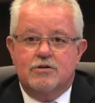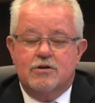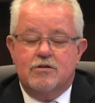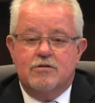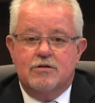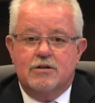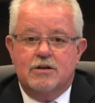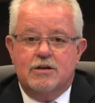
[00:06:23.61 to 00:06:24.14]

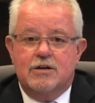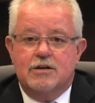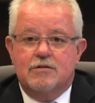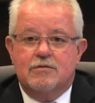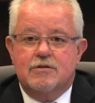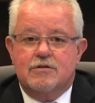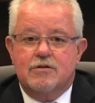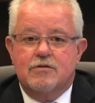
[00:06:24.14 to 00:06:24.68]
during
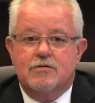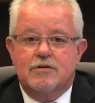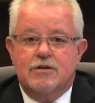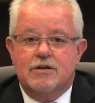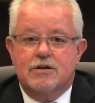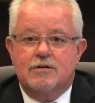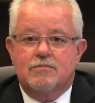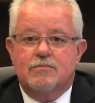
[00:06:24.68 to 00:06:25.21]
the
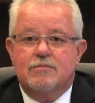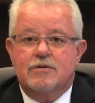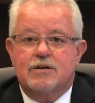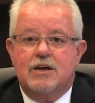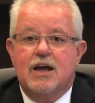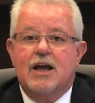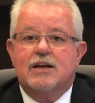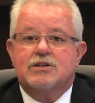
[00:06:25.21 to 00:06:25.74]

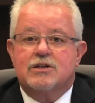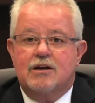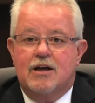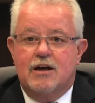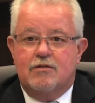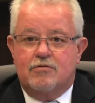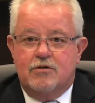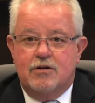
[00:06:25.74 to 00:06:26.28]
gas
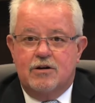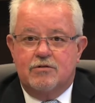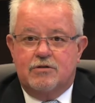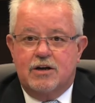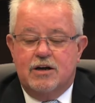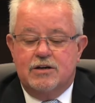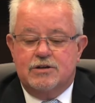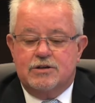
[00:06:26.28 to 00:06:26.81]
line
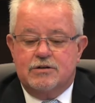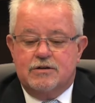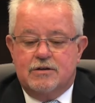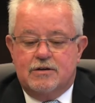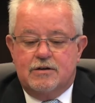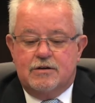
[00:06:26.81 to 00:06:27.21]
relocation.